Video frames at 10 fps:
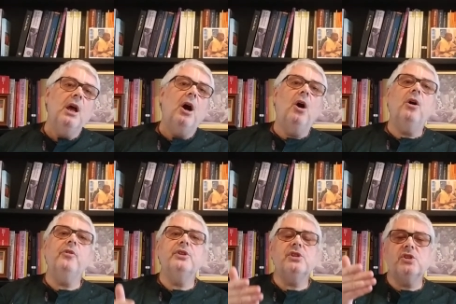All
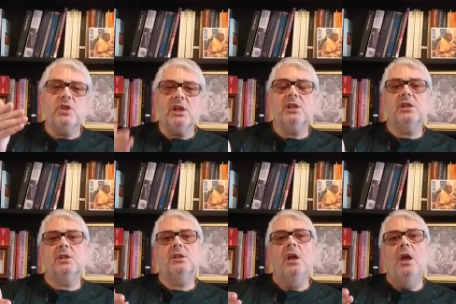these
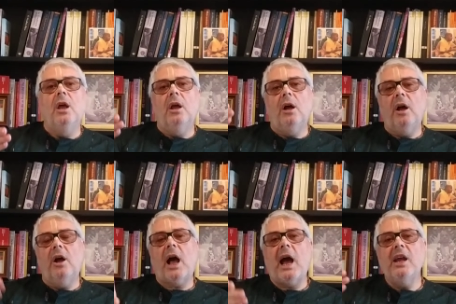six
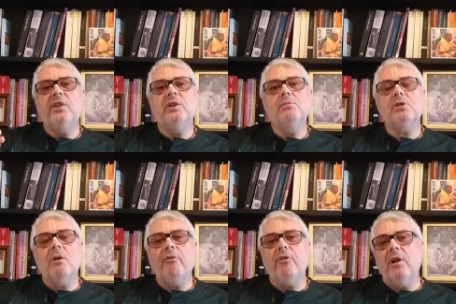uh, items
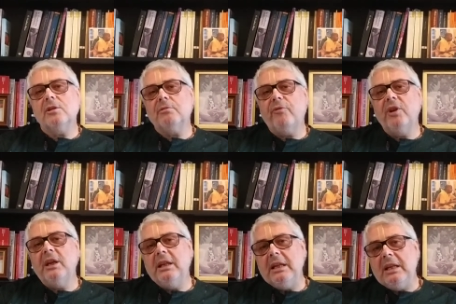of philosophy
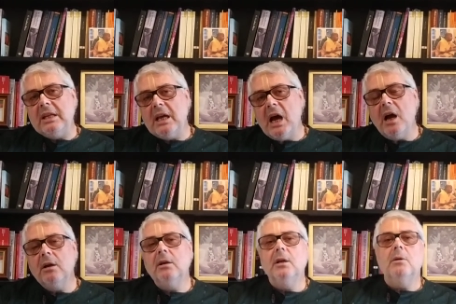in India,
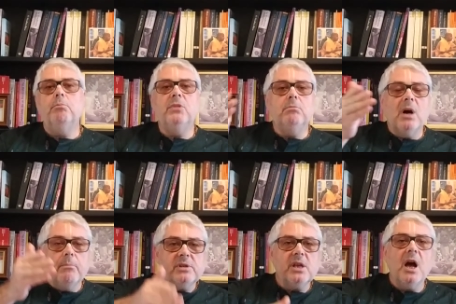
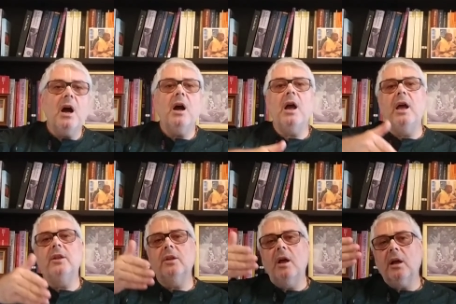Mimamsa
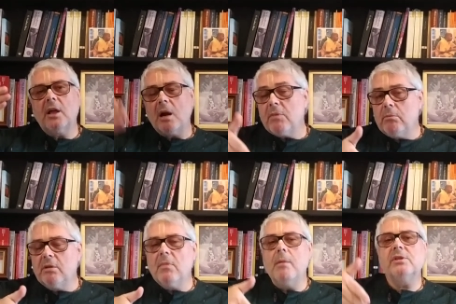and Karma
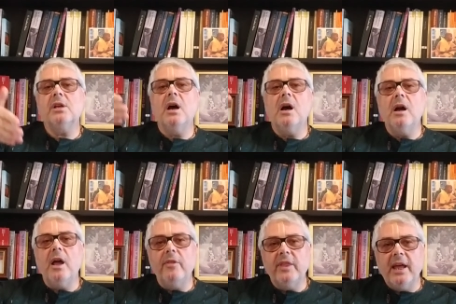Mimamsa,
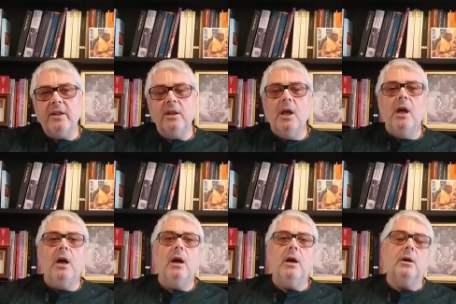and then
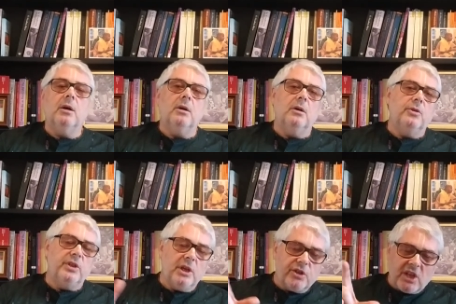uh,
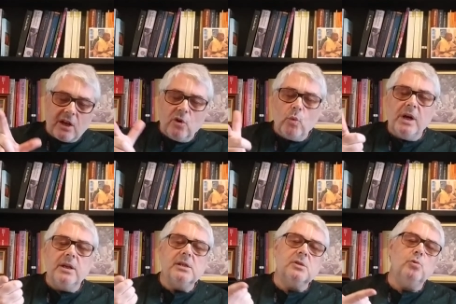the second one
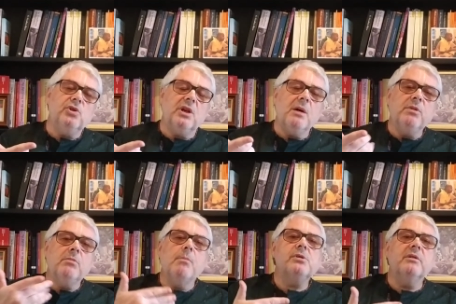is Uttara
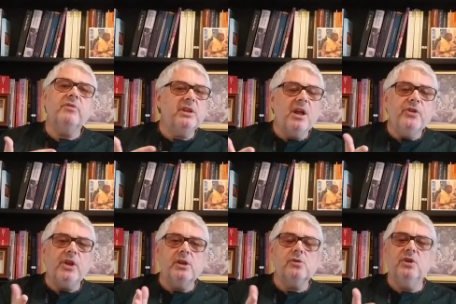Mimamsa
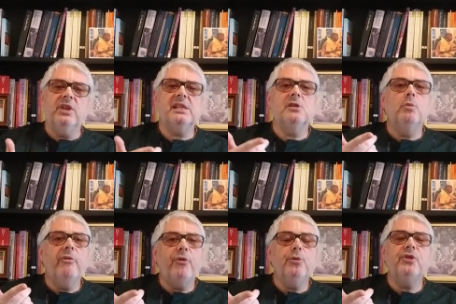Vedanta. So it doesn't
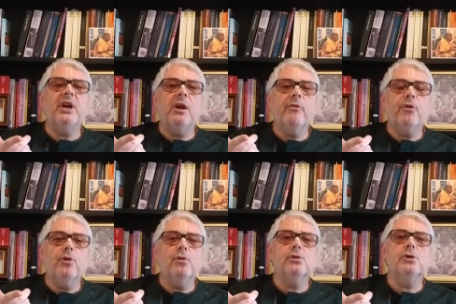refute that, of
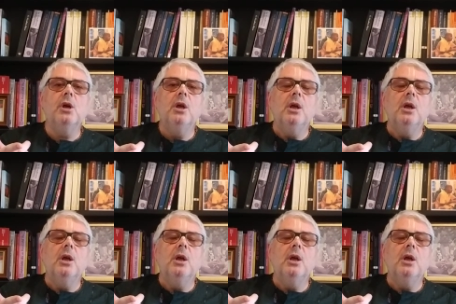course.